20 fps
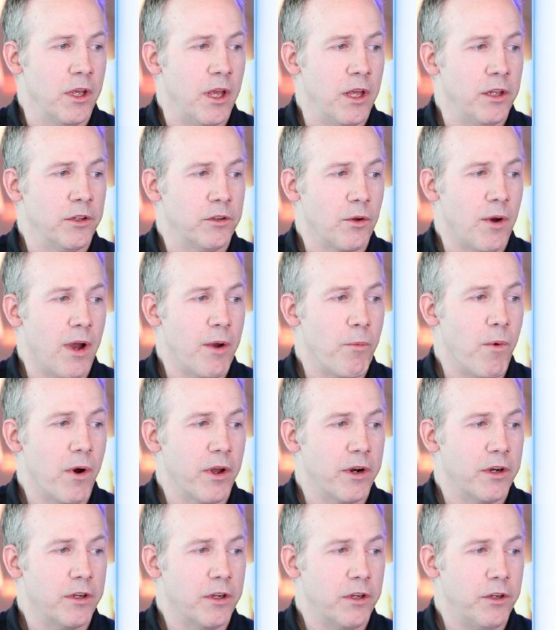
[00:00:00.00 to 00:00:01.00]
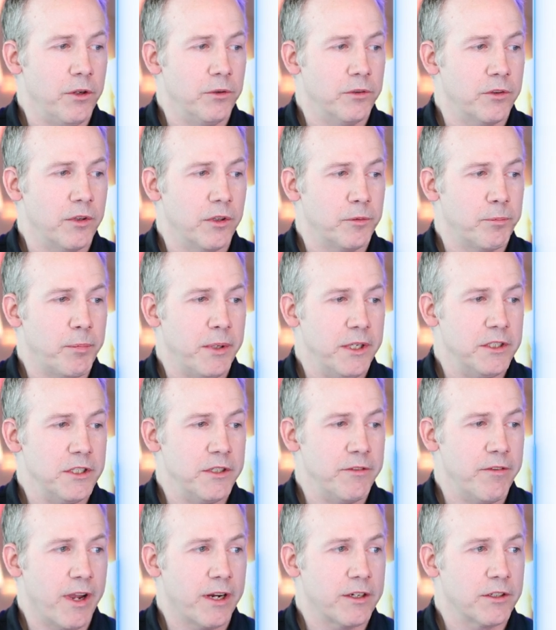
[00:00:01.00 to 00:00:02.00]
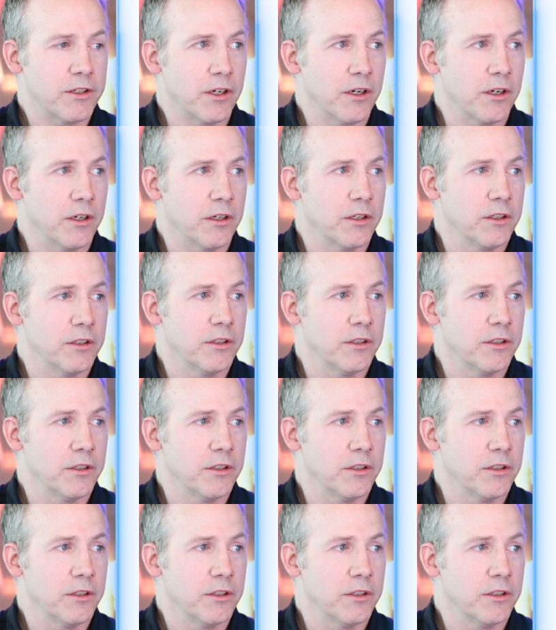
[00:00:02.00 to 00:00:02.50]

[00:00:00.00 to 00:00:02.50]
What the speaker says: and so I wanted to use this pgVector.